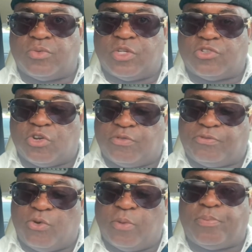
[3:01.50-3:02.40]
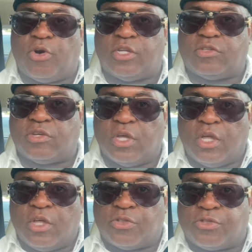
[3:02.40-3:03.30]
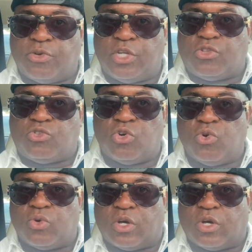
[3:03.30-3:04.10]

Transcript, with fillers: ratio of 4.32.